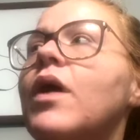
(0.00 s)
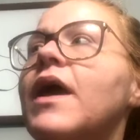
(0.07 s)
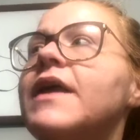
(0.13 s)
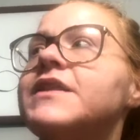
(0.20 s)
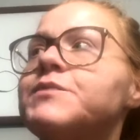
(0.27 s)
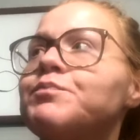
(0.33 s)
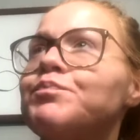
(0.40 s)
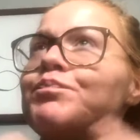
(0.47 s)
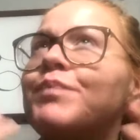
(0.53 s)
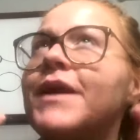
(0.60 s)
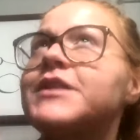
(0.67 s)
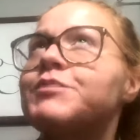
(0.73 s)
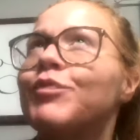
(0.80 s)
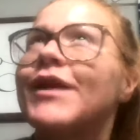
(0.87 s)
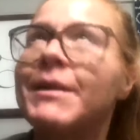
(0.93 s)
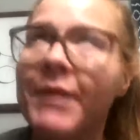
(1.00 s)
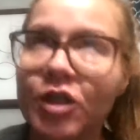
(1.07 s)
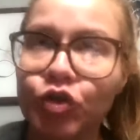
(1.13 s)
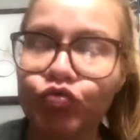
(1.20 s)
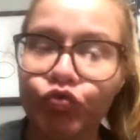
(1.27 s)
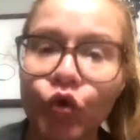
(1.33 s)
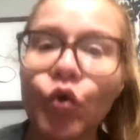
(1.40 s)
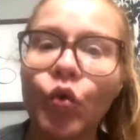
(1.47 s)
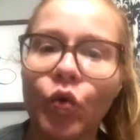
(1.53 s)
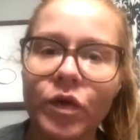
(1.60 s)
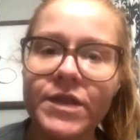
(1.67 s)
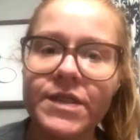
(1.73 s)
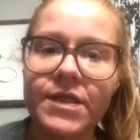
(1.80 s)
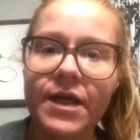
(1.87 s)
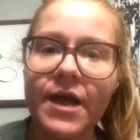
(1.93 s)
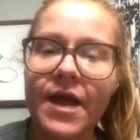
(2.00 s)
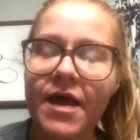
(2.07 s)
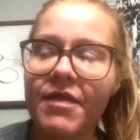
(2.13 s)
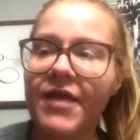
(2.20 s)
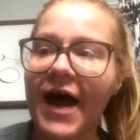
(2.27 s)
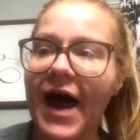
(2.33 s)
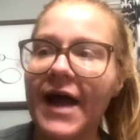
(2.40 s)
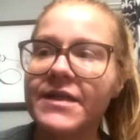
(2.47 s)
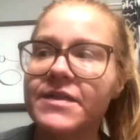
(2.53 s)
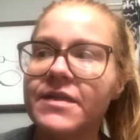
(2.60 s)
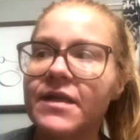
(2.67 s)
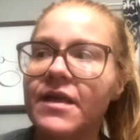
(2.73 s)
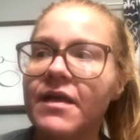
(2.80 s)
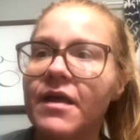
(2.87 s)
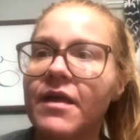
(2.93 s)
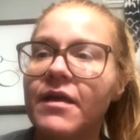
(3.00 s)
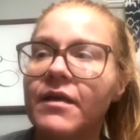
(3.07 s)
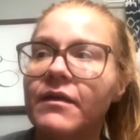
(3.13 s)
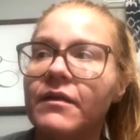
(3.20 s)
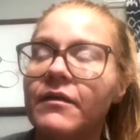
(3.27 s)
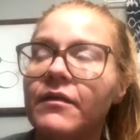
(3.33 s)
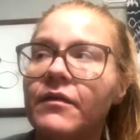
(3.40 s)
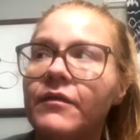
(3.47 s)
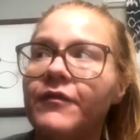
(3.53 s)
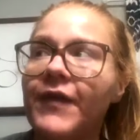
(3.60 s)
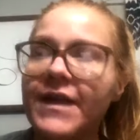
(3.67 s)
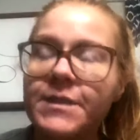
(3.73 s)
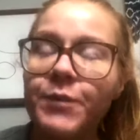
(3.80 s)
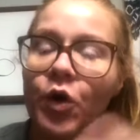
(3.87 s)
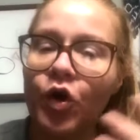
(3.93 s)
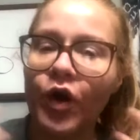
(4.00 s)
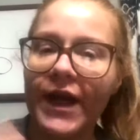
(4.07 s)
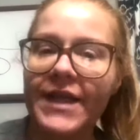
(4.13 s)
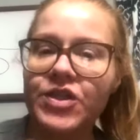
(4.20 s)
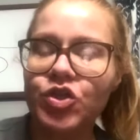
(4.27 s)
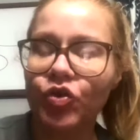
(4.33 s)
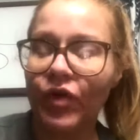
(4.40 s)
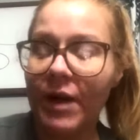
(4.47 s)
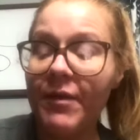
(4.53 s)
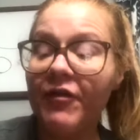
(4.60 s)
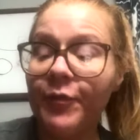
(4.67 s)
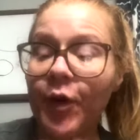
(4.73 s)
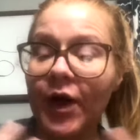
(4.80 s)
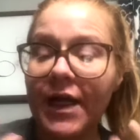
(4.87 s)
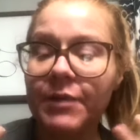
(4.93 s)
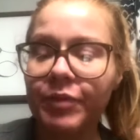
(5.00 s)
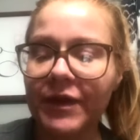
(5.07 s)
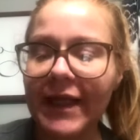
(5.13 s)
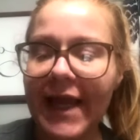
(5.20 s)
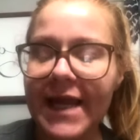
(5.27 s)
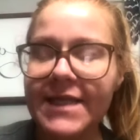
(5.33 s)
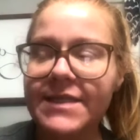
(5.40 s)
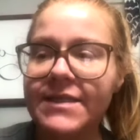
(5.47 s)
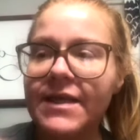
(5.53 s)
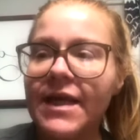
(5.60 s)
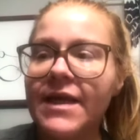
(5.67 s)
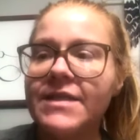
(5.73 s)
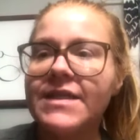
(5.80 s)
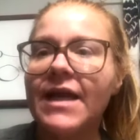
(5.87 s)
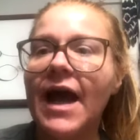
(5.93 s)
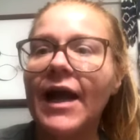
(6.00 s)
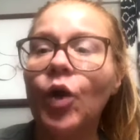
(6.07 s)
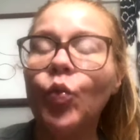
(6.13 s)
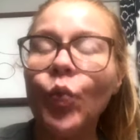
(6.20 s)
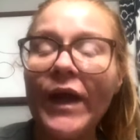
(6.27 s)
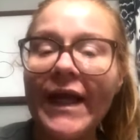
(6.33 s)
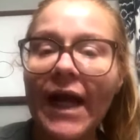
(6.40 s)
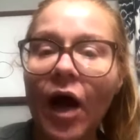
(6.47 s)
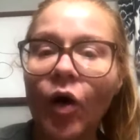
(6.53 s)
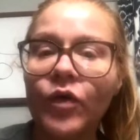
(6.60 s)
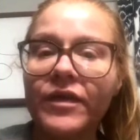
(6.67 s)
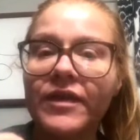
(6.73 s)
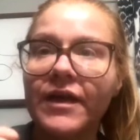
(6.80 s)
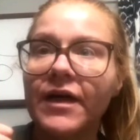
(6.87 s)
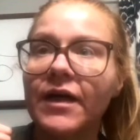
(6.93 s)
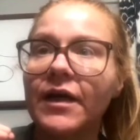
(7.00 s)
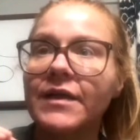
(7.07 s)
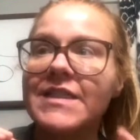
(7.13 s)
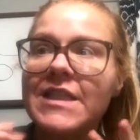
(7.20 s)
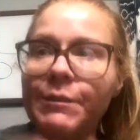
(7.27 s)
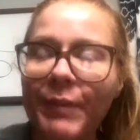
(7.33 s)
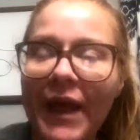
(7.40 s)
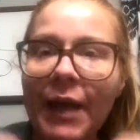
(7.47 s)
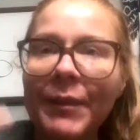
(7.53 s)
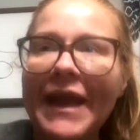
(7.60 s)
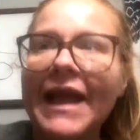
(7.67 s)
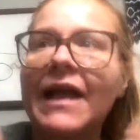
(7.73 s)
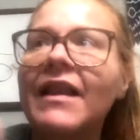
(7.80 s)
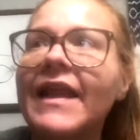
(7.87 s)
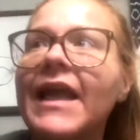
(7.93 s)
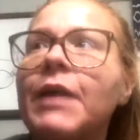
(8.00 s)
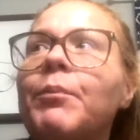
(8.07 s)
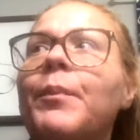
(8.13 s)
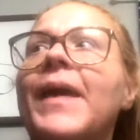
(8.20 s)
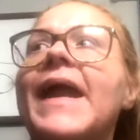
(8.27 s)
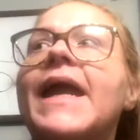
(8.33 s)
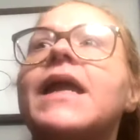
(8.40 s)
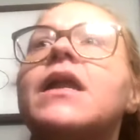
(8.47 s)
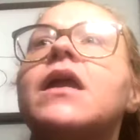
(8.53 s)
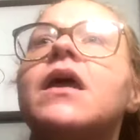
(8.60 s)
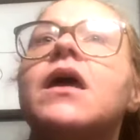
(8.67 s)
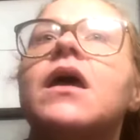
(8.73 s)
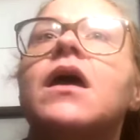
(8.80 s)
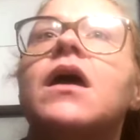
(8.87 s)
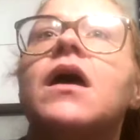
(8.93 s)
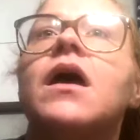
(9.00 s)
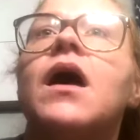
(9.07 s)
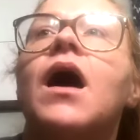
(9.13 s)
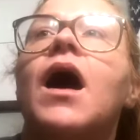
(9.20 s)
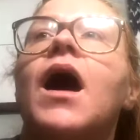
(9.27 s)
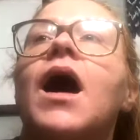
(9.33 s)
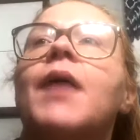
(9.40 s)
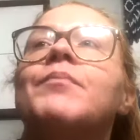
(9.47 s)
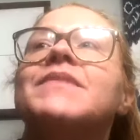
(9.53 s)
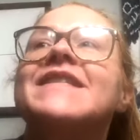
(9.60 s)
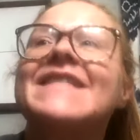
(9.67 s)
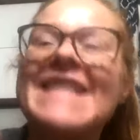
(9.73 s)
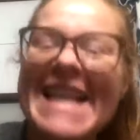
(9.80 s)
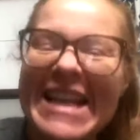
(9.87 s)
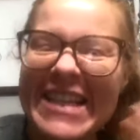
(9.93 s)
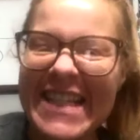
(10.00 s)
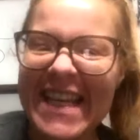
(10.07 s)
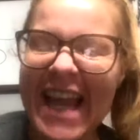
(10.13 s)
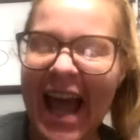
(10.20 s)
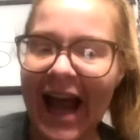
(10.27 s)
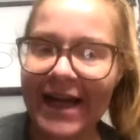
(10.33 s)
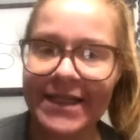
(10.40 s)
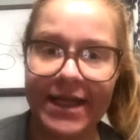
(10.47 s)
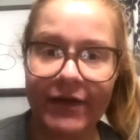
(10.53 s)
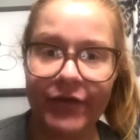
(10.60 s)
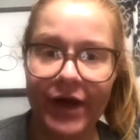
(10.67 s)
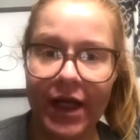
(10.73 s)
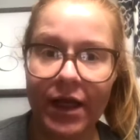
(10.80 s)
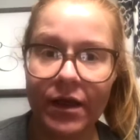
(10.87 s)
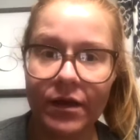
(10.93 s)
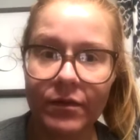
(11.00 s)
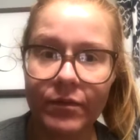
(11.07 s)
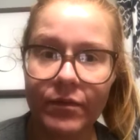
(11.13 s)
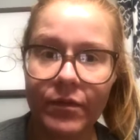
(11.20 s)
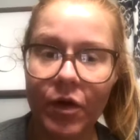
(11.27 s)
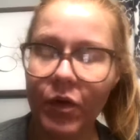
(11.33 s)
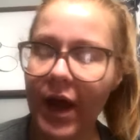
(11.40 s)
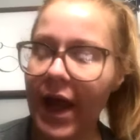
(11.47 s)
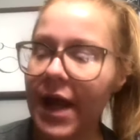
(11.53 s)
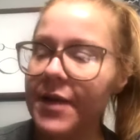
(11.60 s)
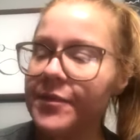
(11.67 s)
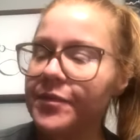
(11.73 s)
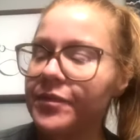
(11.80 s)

it's it's pretty much rules that Facebook or Instagram have put in place to kind of weed out the spammy clickbait um, salesy activity. Okay,